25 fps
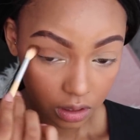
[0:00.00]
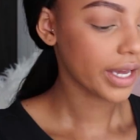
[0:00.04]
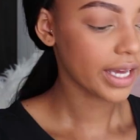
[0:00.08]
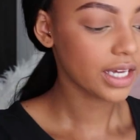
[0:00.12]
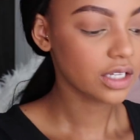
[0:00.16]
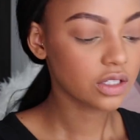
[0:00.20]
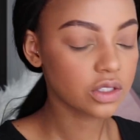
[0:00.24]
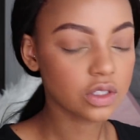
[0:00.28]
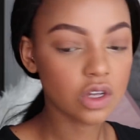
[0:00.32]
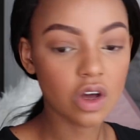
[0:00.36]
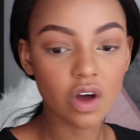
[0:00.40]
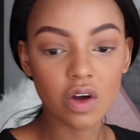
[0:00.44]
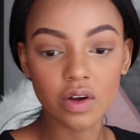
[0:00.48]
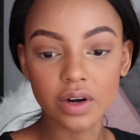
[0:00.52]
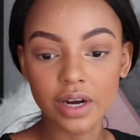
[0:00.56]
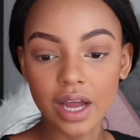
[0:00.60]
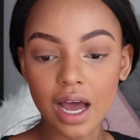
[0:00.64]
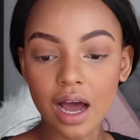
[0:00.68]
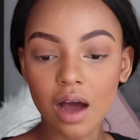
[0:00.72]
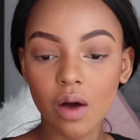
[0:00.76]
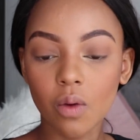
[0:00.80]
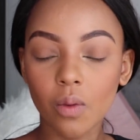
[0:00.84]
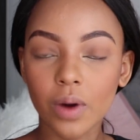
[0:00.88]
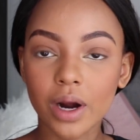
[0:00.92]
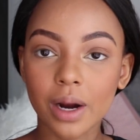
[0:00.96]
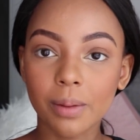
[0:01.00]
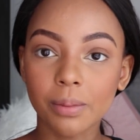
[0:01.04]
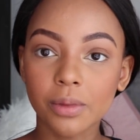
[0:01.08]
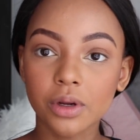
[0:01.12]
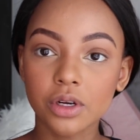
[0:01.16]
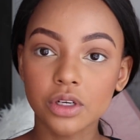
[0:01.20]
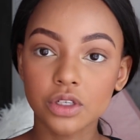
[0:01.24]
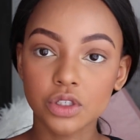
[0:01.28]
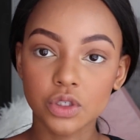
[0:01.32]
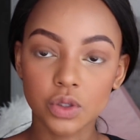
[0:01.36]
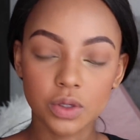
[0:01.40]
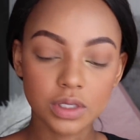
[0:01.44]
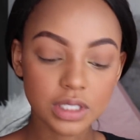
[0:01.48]
Okay, so now what I'm
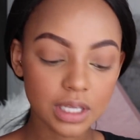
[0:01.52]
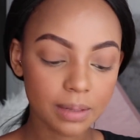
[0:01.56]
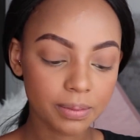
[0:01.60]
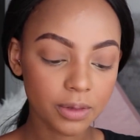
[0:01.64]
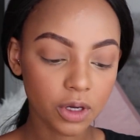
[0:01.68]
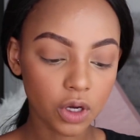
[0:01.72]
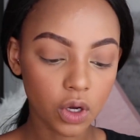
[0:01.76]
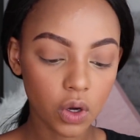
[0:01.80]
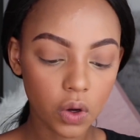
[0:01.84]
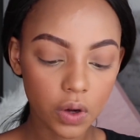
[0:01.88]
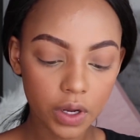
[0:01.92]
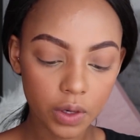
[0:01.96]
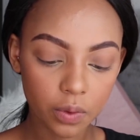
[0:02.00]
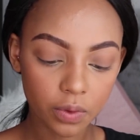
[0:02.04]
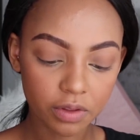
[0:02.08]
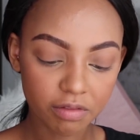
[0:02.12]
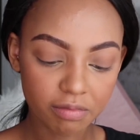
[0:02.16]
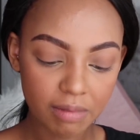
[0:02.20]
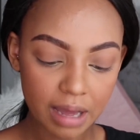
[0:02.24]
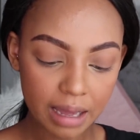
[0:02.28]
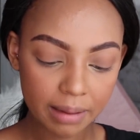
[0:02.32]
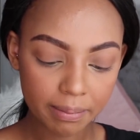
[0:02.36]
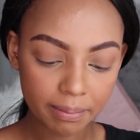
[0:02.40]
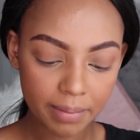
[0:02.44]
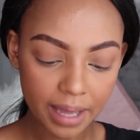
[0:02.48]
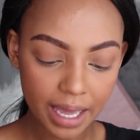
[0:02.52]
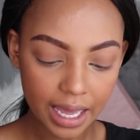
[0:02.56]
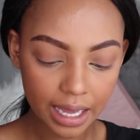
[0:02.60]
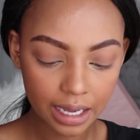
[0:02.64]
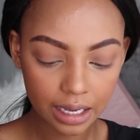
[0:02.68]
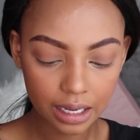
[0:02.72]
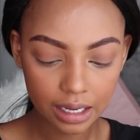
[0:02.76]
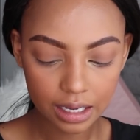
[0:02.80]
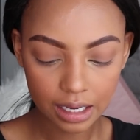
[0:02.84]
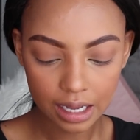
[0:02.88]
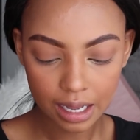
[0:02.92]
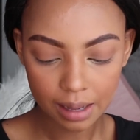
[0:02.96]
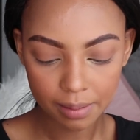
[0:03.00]
going to do is I'm going to go in with my
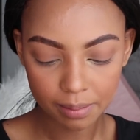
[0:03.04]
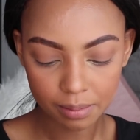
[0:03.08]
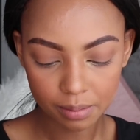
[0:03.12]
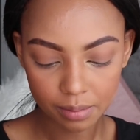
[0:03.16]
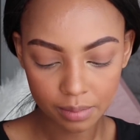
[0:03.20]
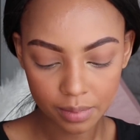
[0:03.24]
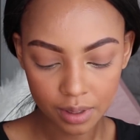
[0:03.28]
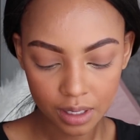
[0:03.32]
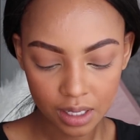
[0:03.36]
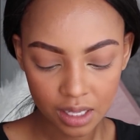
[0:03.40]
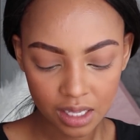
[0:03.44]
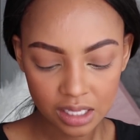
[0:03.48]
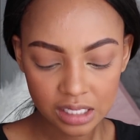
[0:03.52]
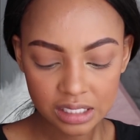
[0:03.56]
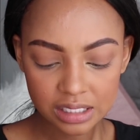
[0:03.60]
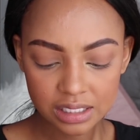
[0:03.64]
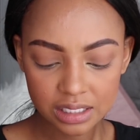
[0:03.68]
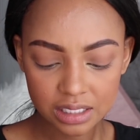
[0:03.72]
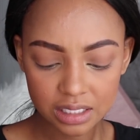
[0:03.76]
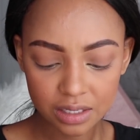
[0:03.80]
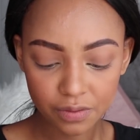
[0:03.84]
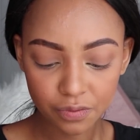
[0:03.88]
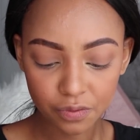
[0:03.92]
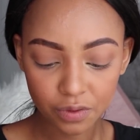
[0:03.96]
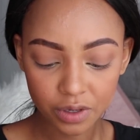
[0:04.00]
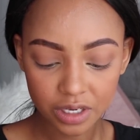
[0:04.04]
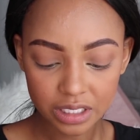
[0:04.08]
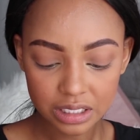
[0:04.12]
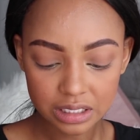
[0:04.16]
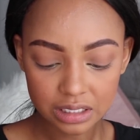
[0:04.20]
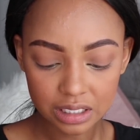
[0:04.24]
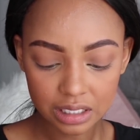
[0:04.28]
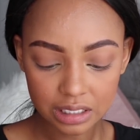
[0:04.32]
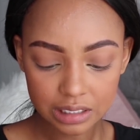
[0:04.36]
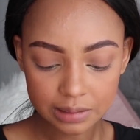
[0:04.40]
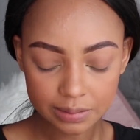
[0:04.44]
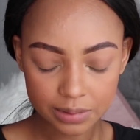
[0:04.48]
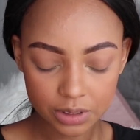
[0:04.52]
MAC
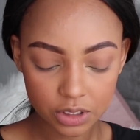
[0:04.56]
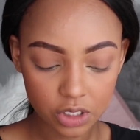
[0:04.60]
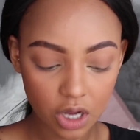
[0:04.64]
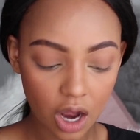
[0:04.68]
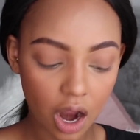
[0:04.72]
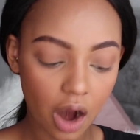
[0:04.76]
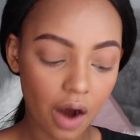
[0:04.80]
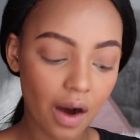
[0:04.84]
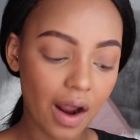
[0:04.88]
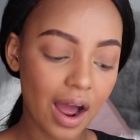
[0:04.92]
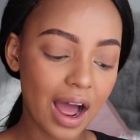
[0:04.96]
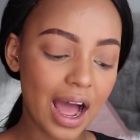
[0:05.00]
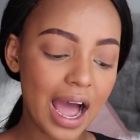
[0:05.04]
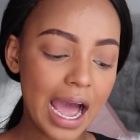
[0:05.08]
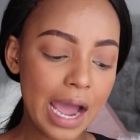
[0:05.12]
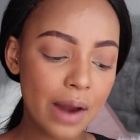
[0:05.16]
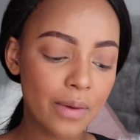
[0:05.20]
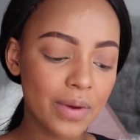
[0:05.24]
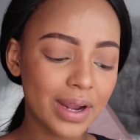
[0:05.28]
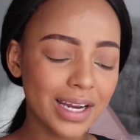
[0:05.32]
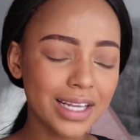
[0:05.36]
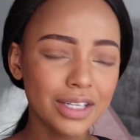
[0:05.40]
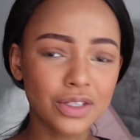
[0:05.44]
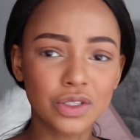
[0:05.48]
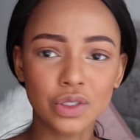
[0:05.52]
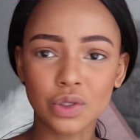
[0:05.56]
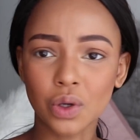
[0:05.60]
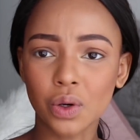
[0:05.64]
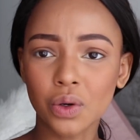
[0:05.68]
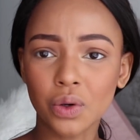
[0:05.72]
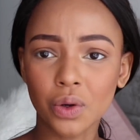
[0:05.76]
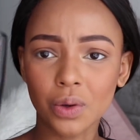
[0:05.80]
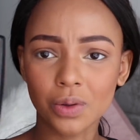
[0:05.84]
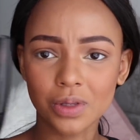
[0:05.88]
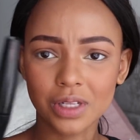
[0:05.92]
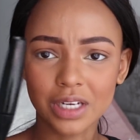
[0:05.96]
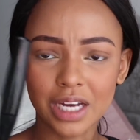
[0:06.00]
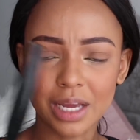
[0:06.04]
C46 mascara. I really
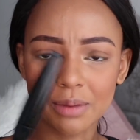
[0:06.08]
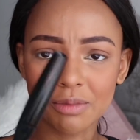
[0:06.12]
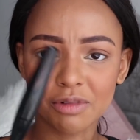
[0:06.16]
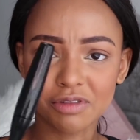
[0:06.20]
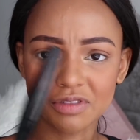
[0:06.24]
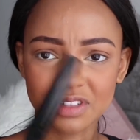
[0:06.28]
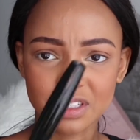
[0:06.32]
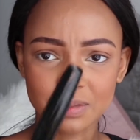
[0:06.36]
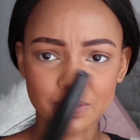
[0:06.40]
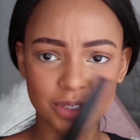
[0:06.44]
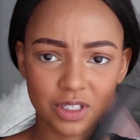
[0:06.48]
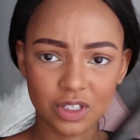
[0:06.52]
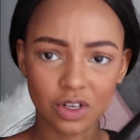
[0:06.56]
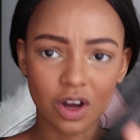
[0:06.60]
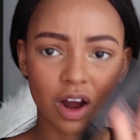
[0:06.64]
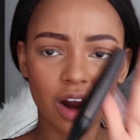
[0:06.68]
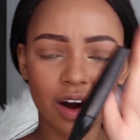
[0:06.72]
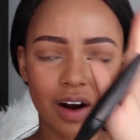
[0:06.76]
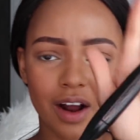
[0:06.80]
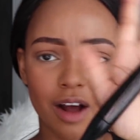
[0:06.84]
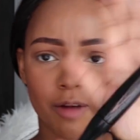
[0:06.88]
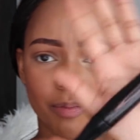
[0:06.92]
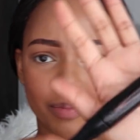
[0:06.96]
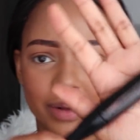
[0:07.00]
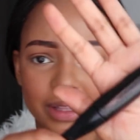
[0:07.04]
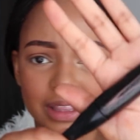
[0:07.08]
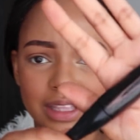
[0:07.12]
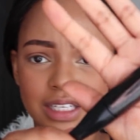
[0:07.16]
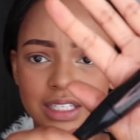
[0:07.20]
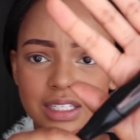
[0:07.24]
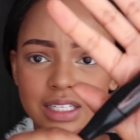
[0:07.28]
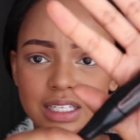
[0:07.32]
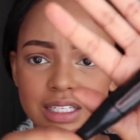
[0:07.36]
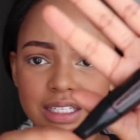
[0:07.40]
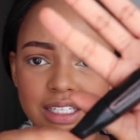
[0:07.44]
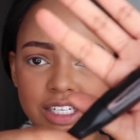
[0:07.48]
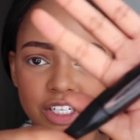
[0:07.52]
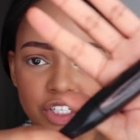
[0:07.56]
don't know the name of this mascara, but
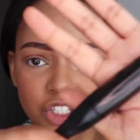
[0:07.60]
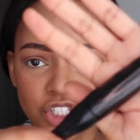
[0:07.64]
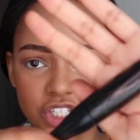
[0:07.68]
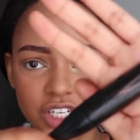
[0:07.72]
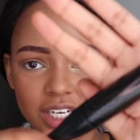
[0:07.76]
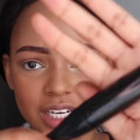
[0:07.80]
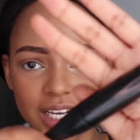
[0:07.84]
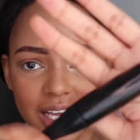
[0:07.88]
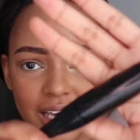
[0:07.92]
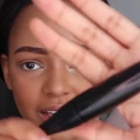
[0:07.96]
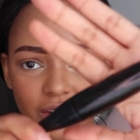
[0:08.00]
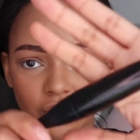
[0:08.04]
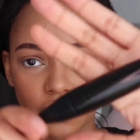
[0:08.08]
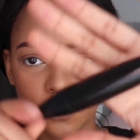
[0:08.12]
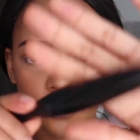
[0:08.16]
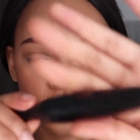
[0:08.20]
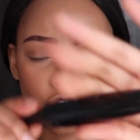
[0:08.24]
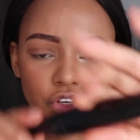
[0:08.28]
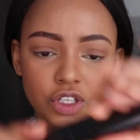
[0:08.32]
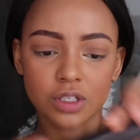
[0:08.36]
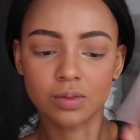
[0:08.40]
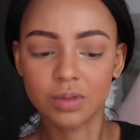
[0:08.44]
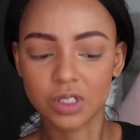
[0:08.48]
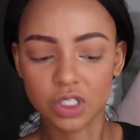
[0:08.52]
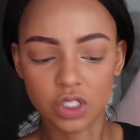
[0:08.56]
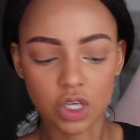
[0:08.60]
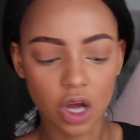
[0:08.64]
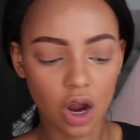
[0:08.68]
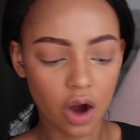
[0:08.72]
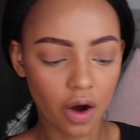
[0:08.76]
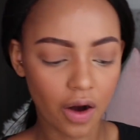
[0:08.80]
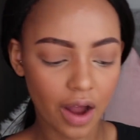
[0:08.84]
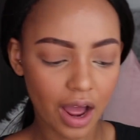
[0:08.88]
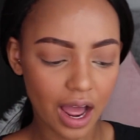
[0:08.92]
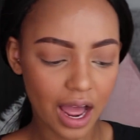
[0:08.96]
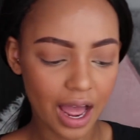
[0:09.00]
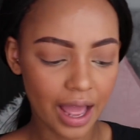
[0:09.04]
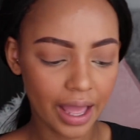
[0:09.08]
this is legit like the first
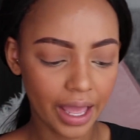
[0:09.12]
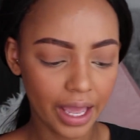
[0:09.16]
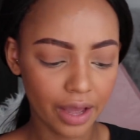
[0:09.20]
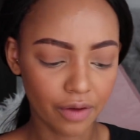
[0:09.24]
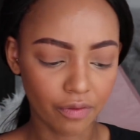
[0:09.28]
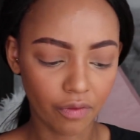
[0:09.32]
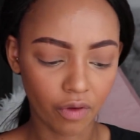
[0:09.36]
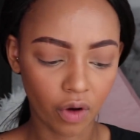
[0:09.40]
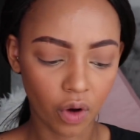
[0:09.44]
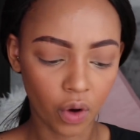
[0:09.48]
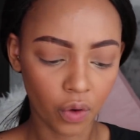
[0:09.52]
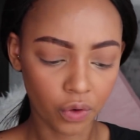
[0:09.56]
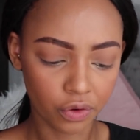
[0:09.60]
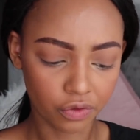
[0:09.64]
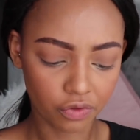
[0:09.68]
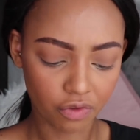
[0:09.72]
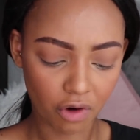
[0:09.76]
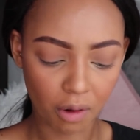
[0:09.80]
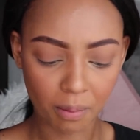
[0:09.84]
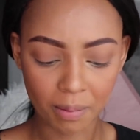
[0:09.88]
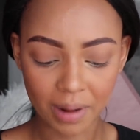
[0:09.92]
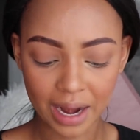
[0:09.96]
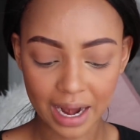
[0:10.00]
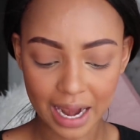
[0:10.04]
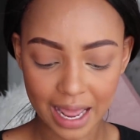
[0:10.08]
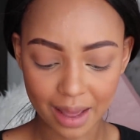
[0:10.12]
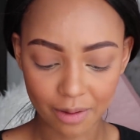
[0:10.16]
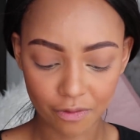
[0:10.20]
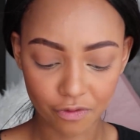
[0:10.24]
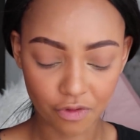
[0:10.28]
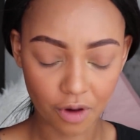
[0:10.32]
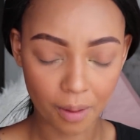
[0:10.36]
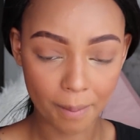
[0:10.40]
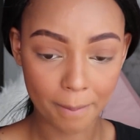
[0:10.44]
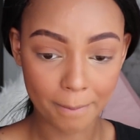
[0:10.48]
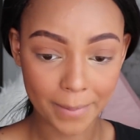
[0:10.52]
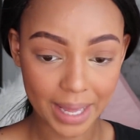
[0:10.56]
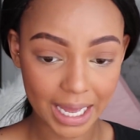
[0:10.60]
mascara I ever owned from
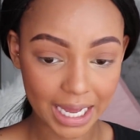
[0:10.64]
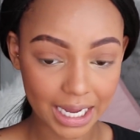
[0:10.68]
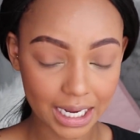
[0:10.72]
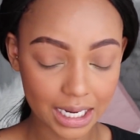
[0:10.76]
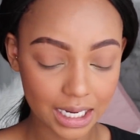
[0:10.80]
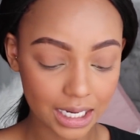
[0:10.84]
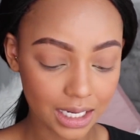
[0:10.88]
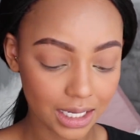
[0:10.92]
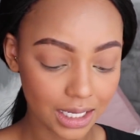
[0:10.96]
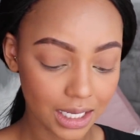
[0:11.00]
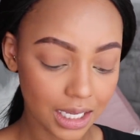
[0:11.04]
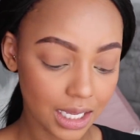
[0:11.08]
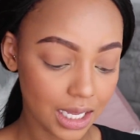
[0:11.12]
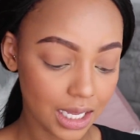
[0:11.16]
MAC.